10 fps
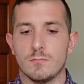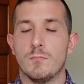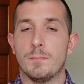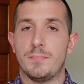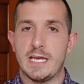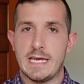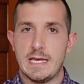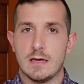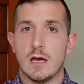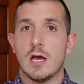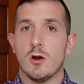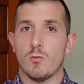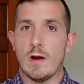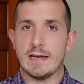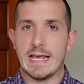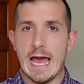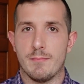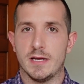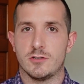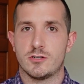B, red
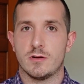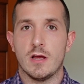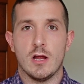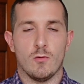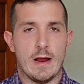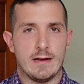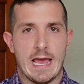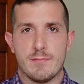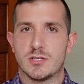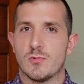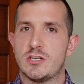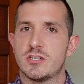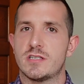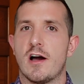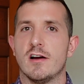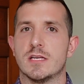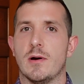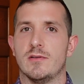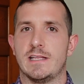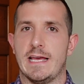cabbage. Red cabbage, we just talked
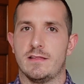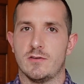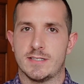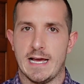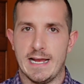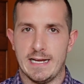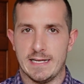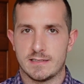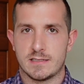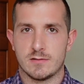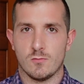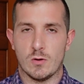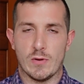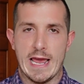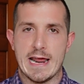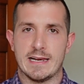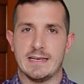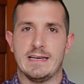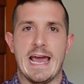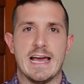about the anthocyanins. When we added
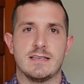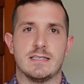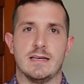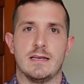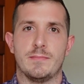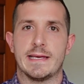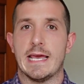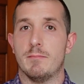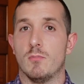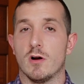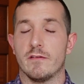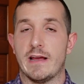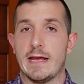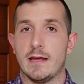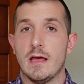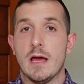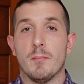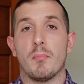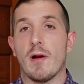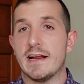an acid, it became more of a
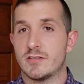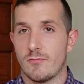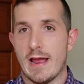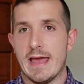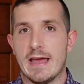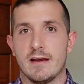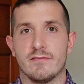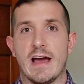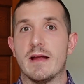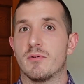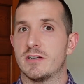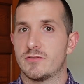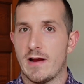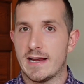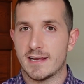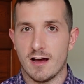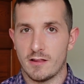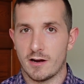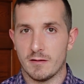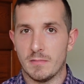bright red, vibrant red
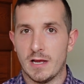color.